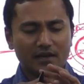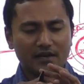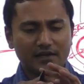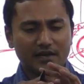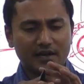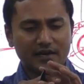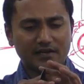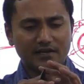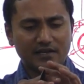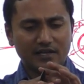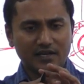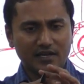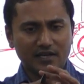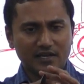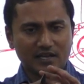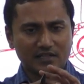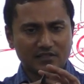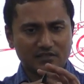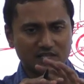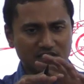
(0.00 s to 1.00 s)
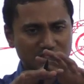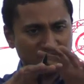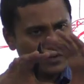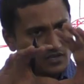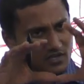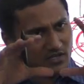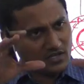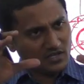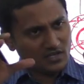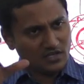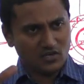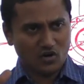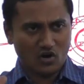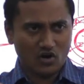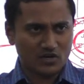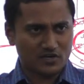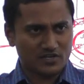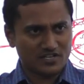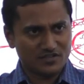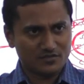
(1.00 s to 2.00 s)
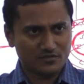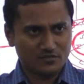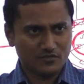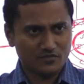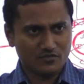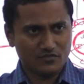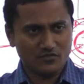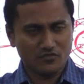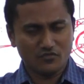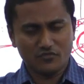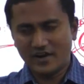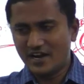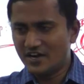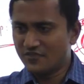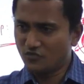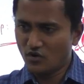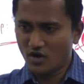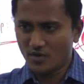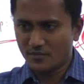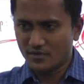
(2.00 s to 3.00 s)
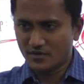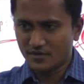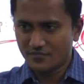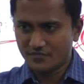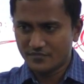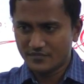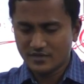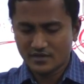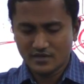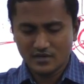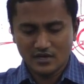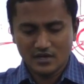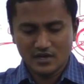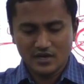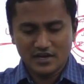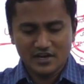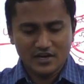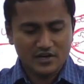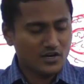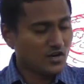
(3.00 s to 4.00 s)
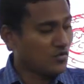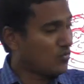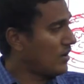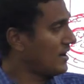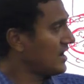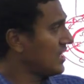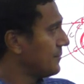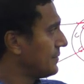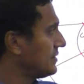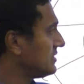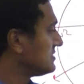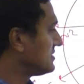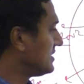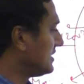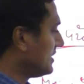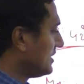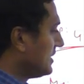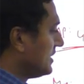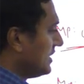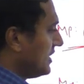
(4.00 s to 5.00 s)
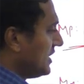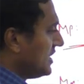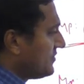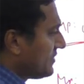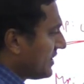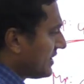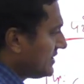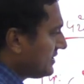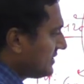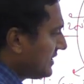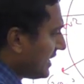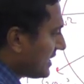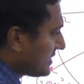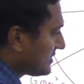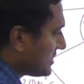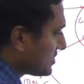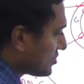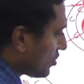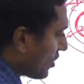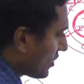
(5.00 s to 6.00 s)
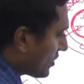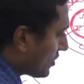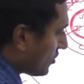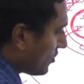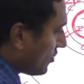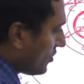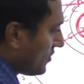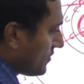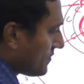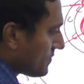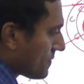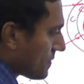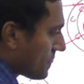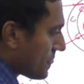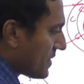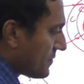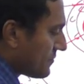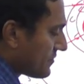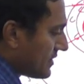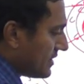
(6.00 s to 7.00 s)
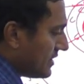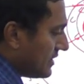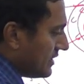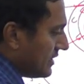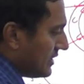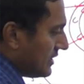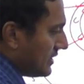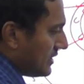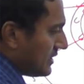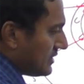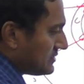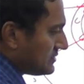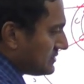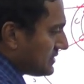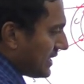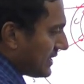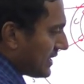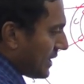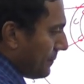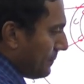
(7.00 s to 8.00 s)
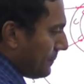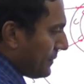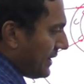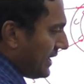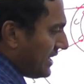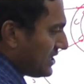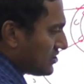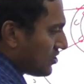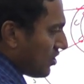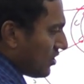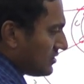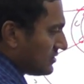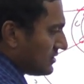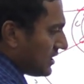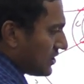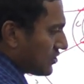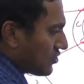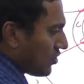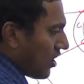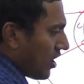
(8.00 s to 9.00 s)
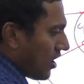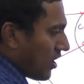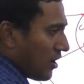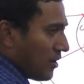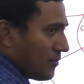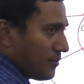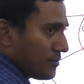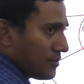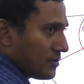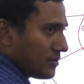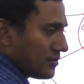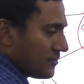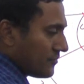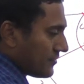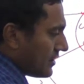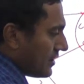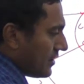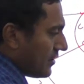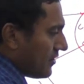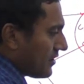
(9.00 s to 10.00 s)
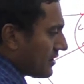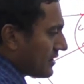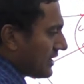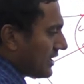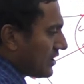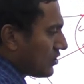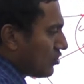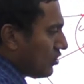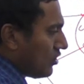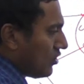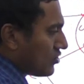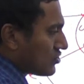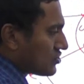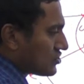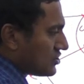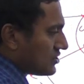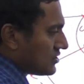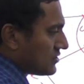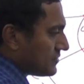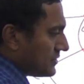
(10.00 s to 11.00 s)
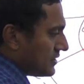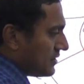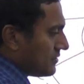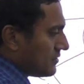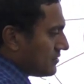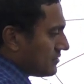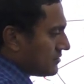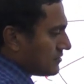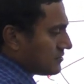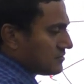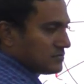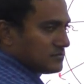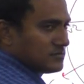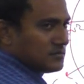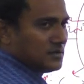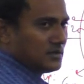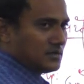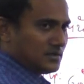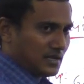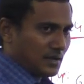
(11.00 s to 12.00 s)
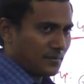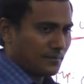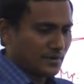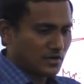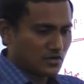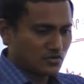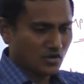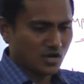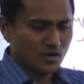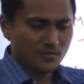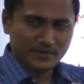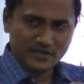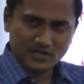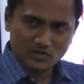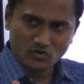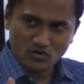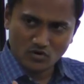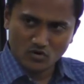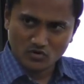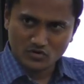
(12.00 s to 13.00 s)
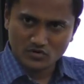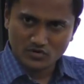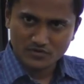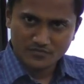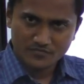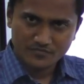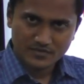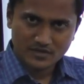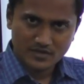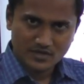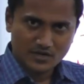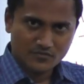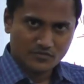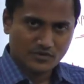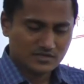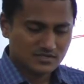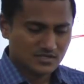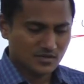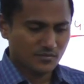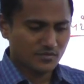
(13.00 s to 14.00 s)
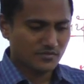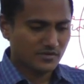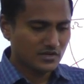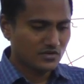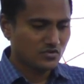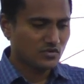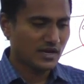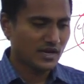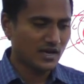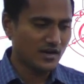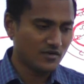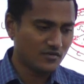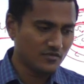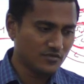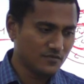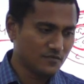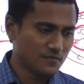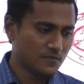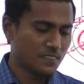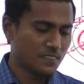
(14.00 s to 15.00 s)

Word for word: entire Earth is very hot when it formed. Now what happens, see, if entire Earth is hot now, the temperature on the top can go out. Temperature top can go out. For example, when you have